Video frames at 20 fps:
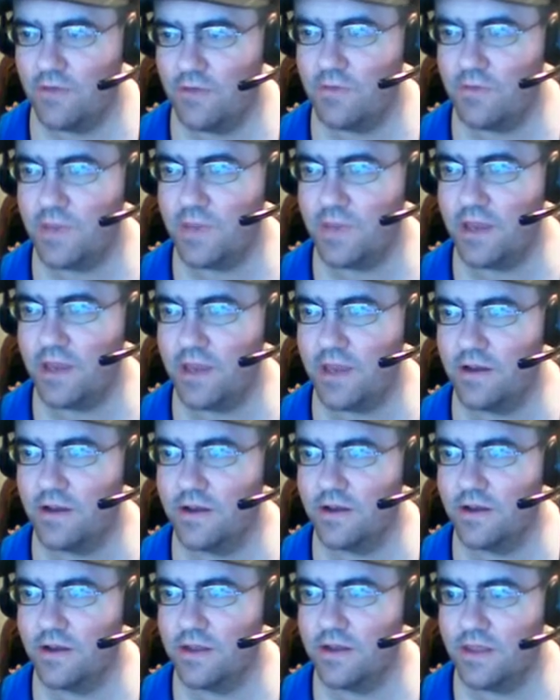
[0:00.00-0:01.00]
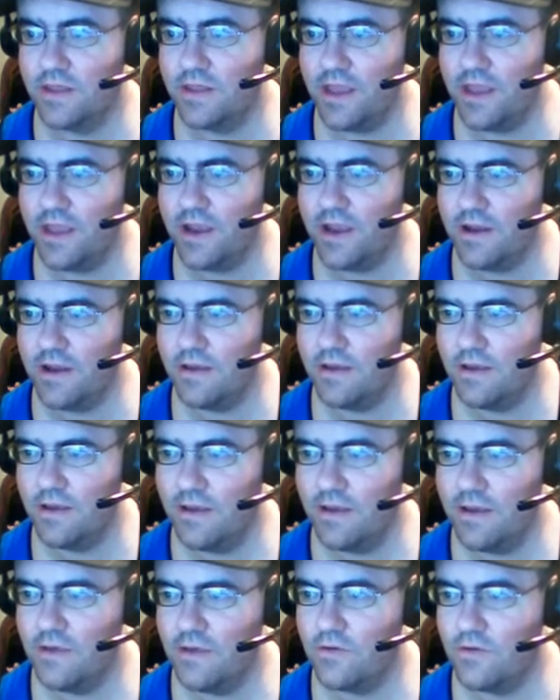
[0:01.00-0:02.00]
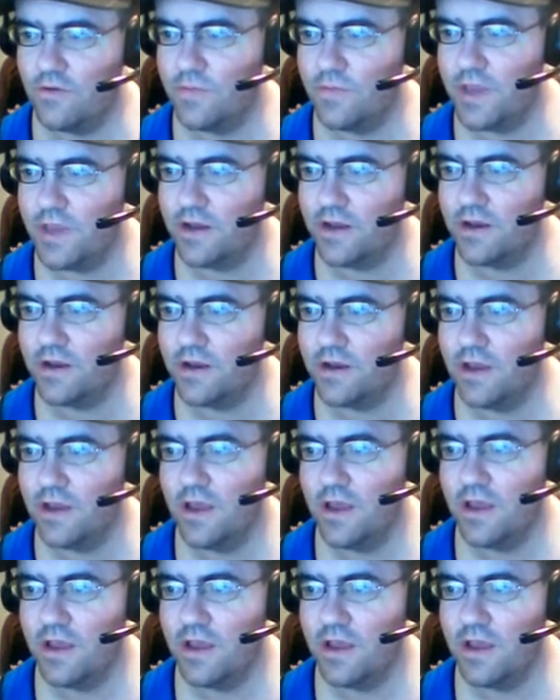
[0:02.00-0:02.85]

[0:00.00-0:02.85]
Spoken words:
repeater there, repeater